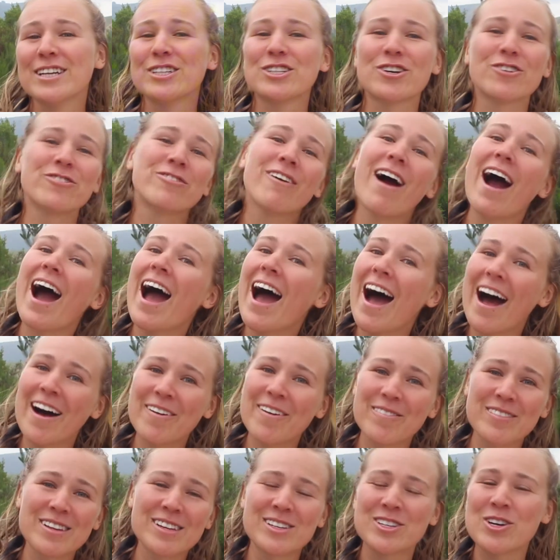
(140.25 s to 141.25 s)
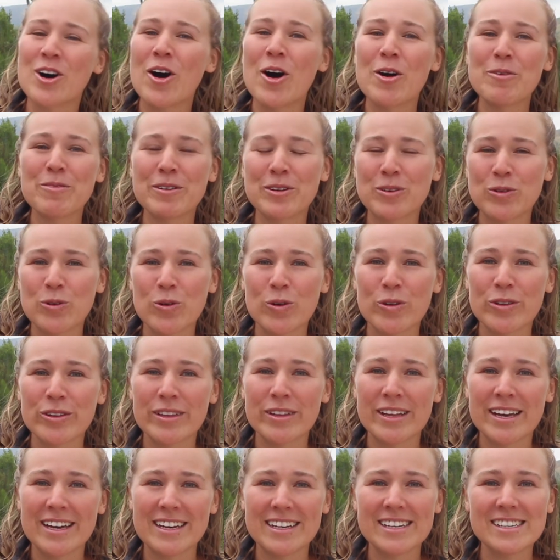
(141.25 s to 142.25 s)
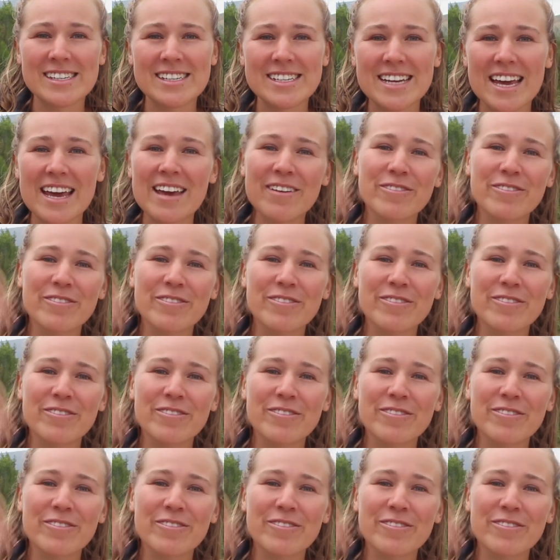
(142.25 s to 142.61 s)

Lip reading: to right up the top in Northland,